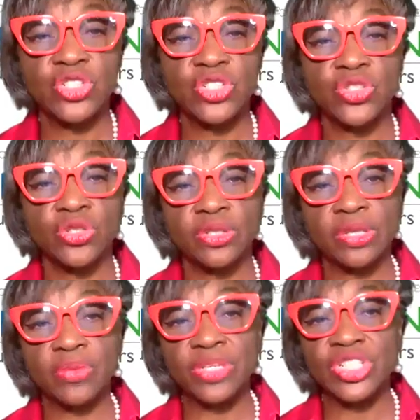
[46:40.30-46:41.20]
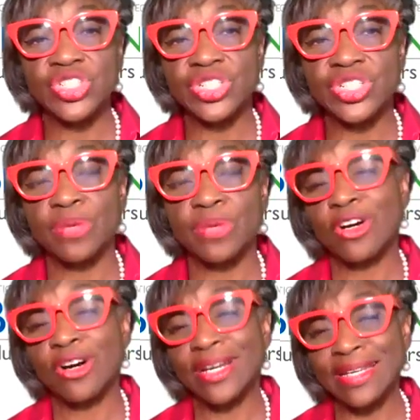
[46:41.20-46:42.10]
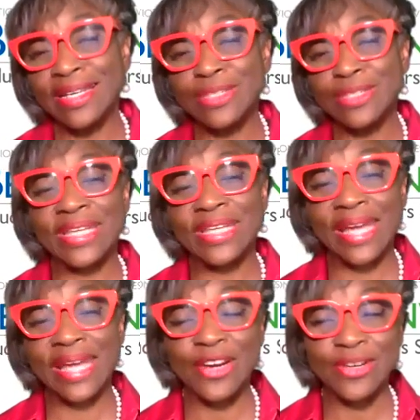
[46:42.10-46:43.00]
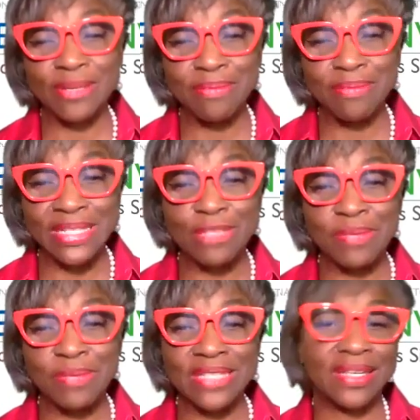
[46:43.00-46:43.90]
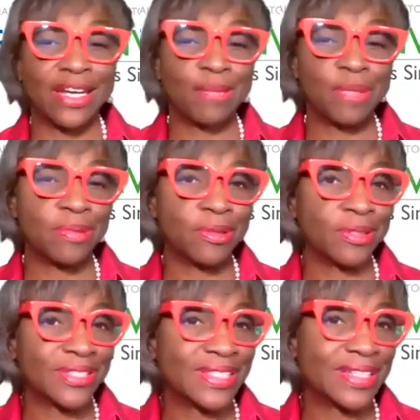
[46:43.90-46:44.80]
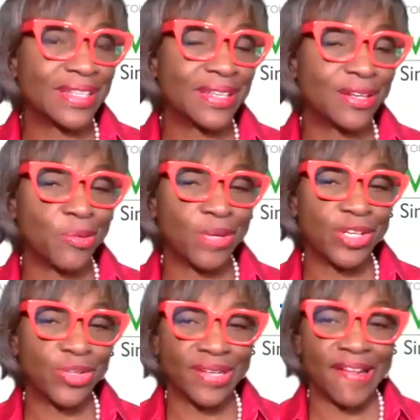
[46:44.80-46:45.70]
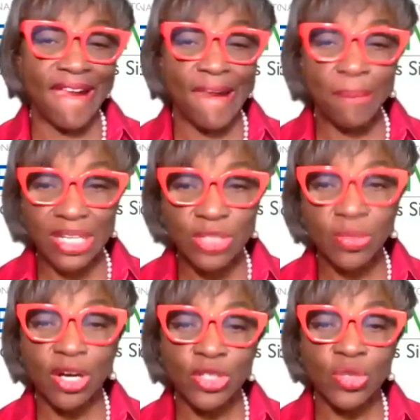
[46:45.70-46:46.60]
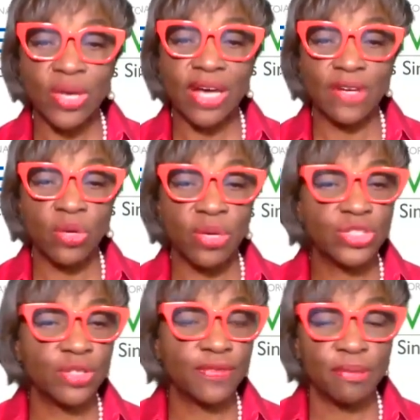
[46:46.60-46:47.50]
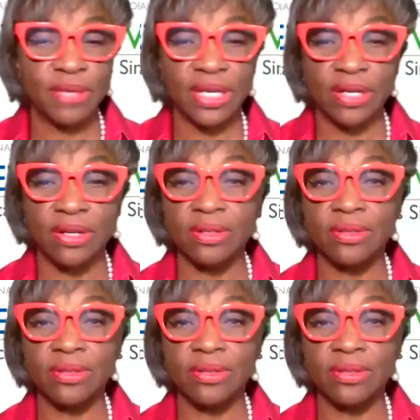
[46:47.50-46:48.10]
that we share with the audience what that acronym means, because a lot of people are sitting there wondering. Plus, we also have a question from Carol.